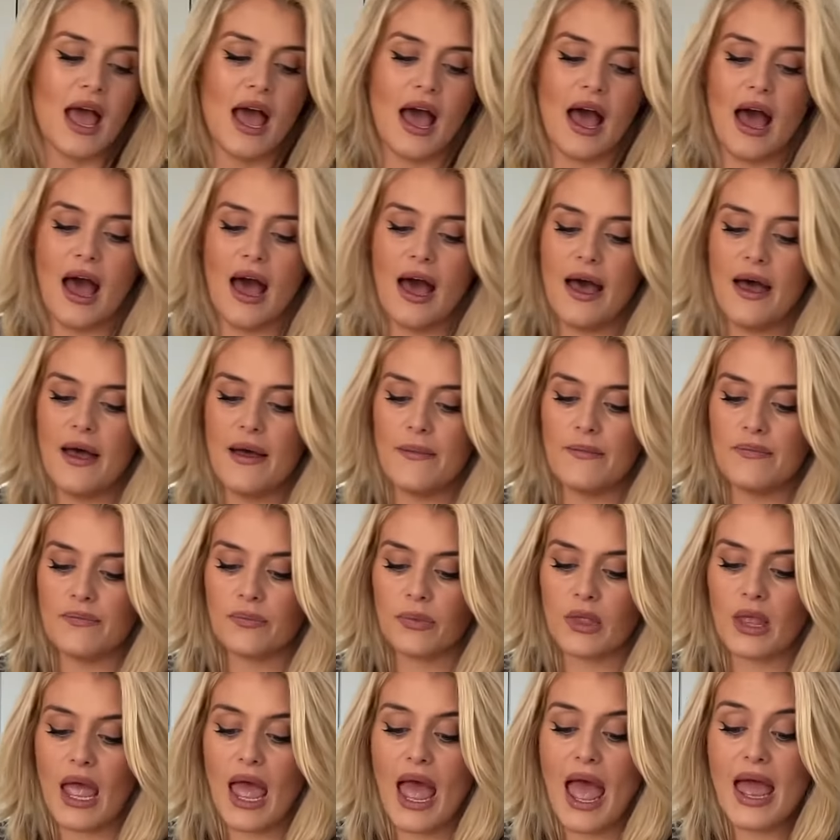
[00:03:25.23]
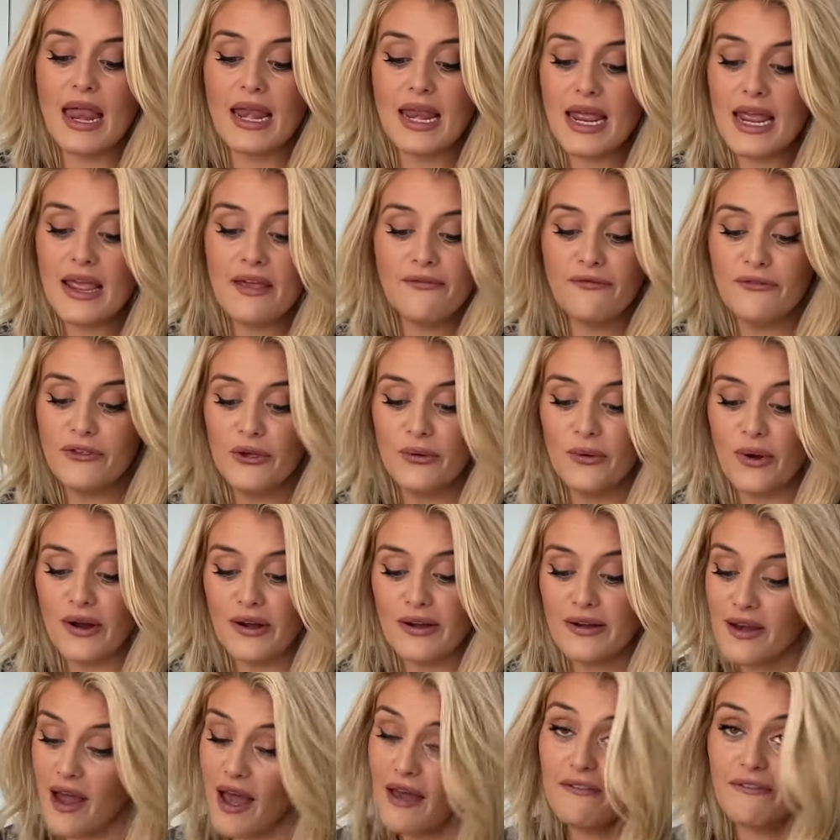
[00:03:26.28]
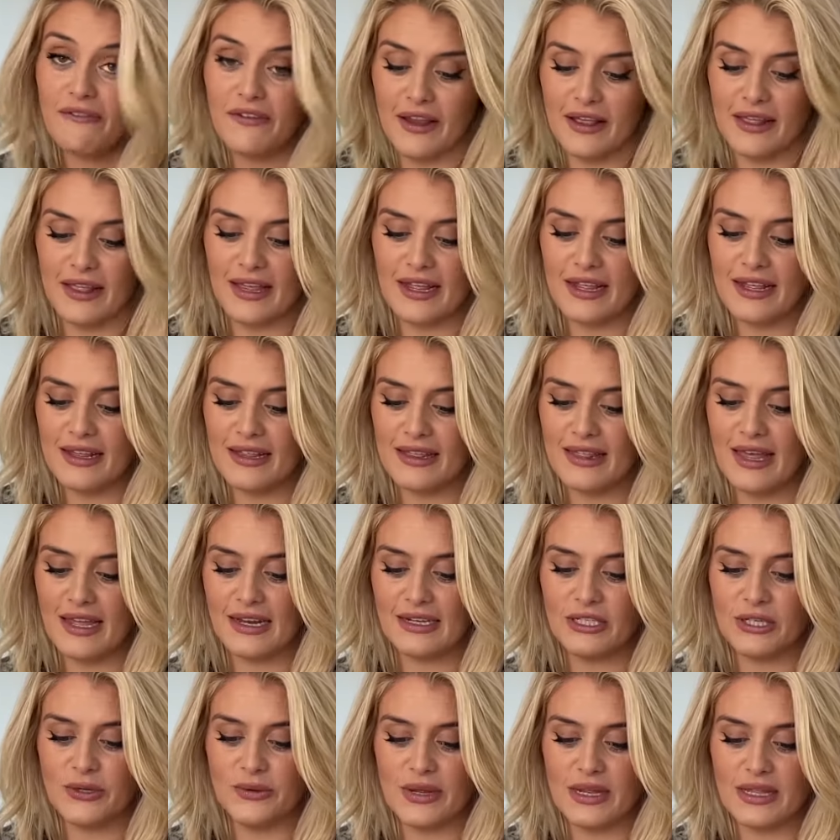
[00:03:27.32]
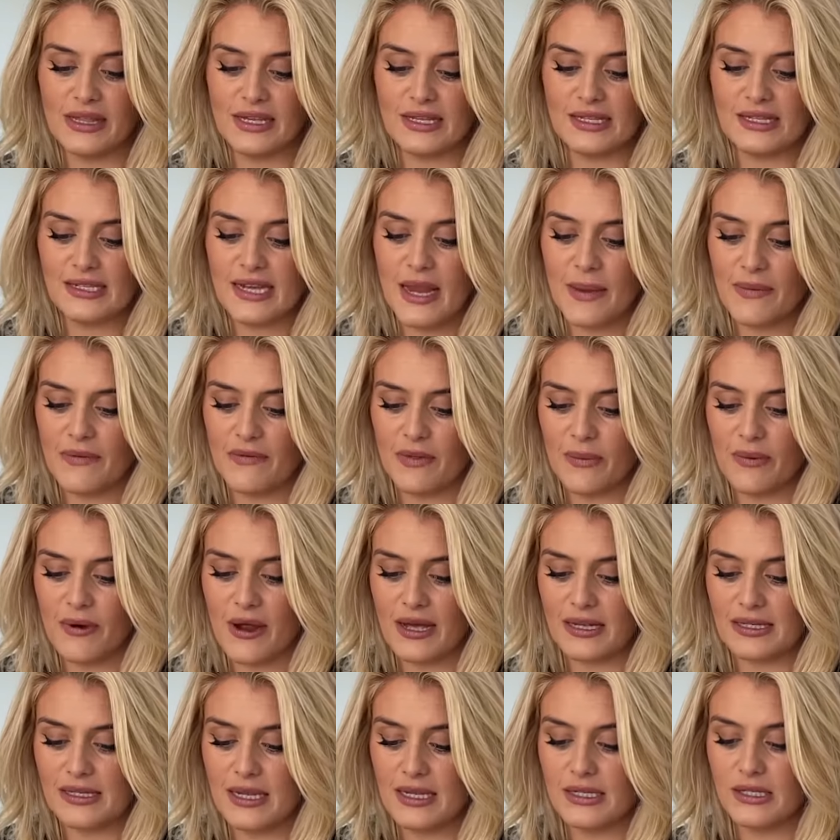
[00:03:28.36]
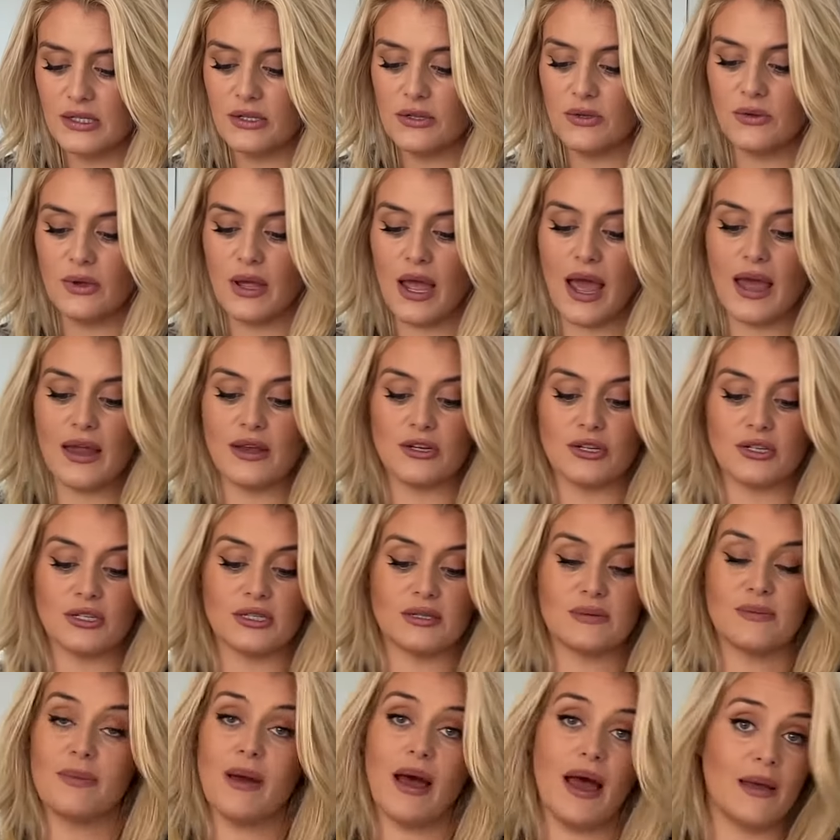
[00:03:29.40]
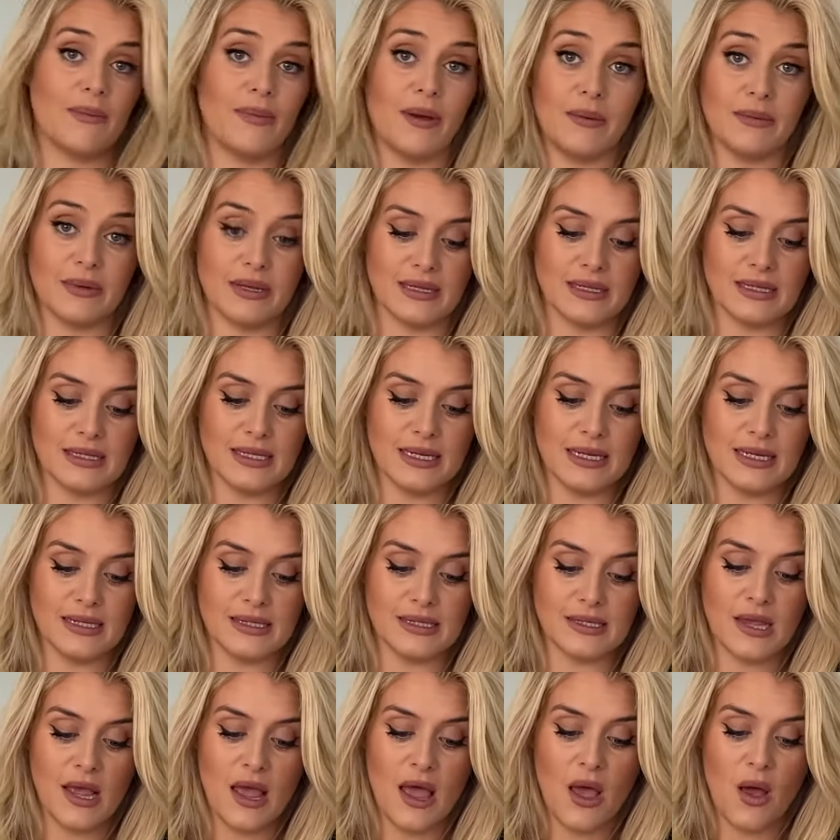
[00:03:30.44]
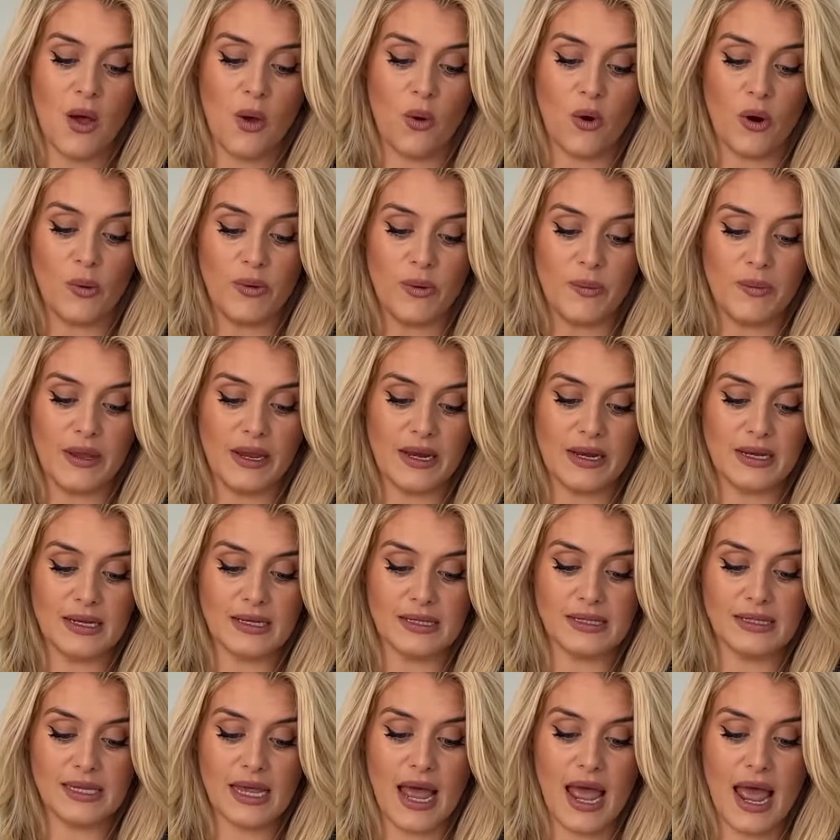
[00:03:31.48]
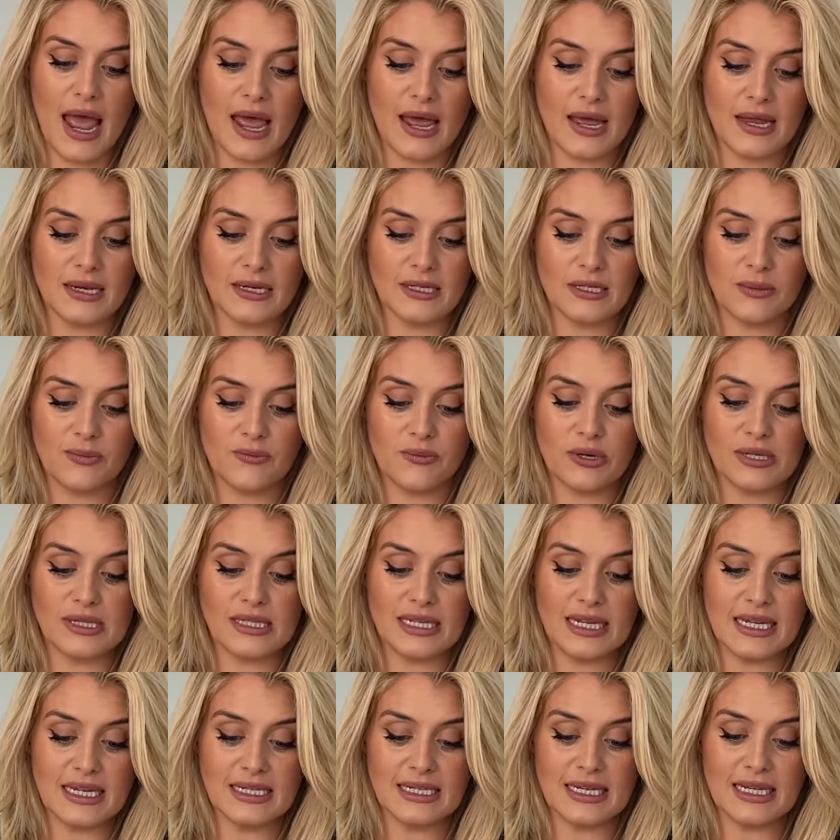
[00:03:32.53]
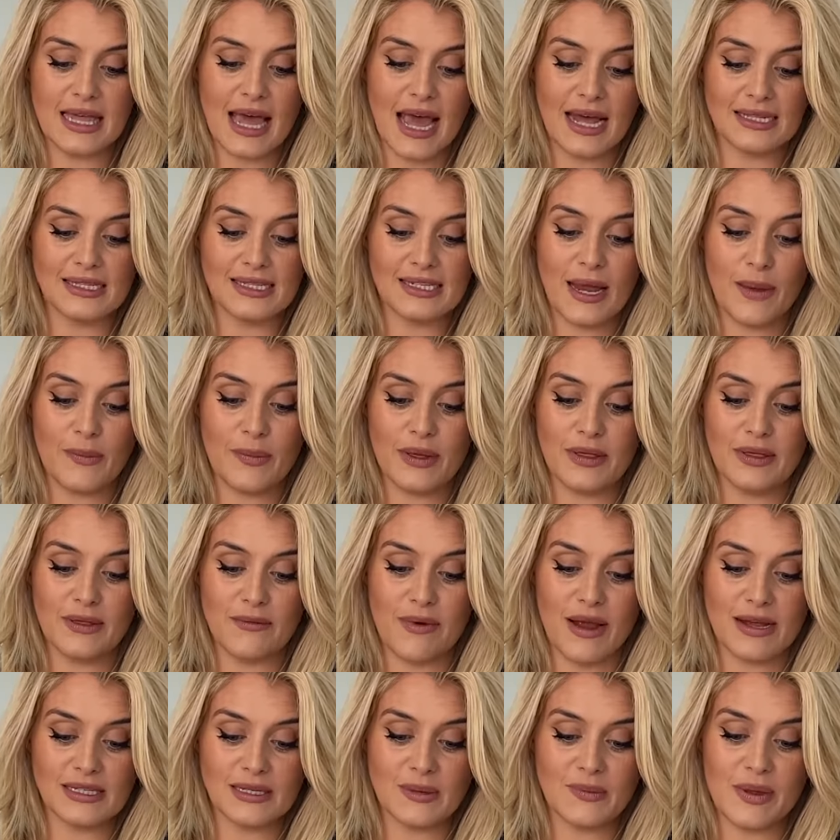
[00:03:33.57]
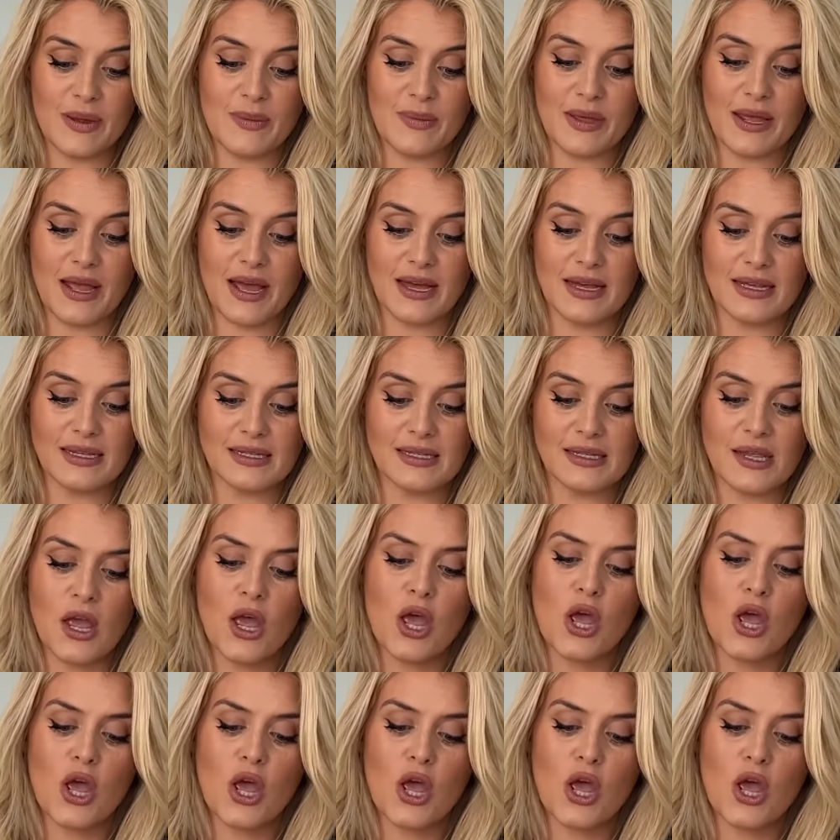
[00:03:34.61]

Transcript: And if you are not feeling like doing this step of the process, you can just buy pumpkin seeds or pepitas and proceed to that step in the recipe, because